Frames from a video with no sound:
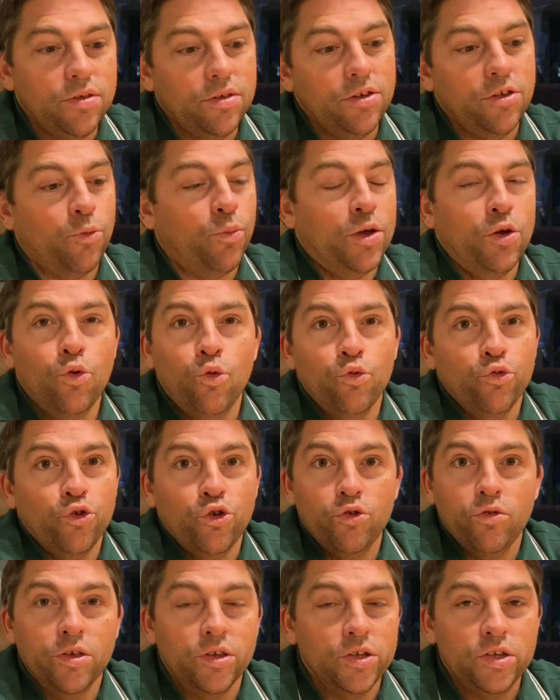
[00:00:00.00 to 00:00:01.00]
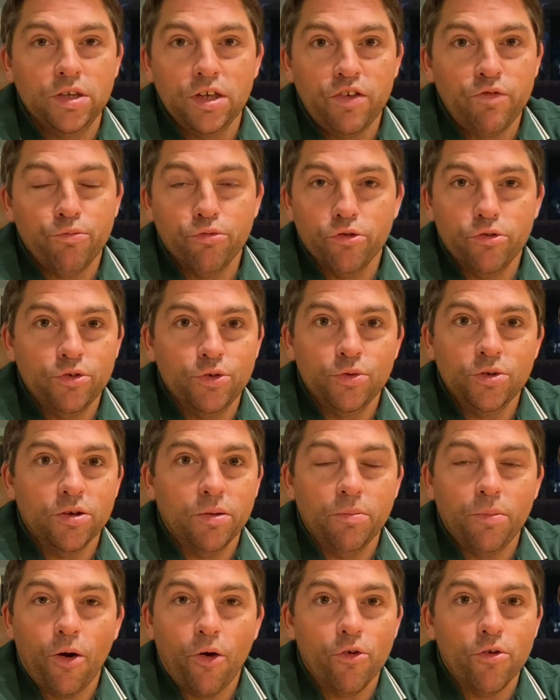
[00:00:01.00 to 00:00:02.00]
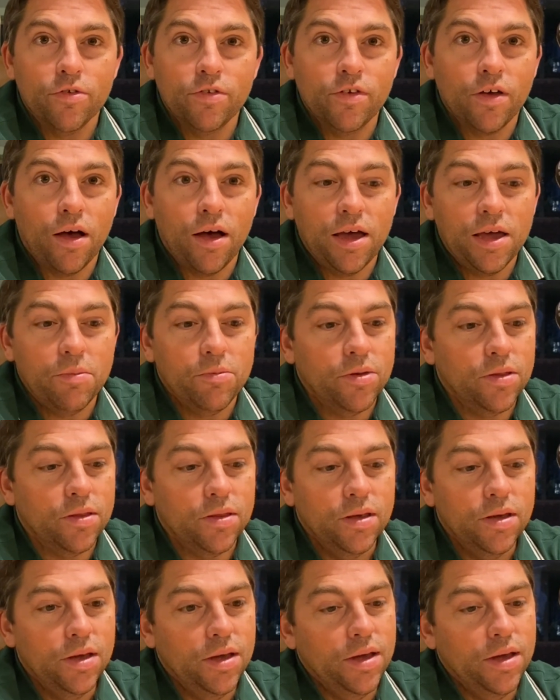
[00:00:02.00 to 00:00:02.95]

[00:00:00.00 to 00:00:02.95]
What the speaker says: we all knew that Steve Bruce was on borrowed time, and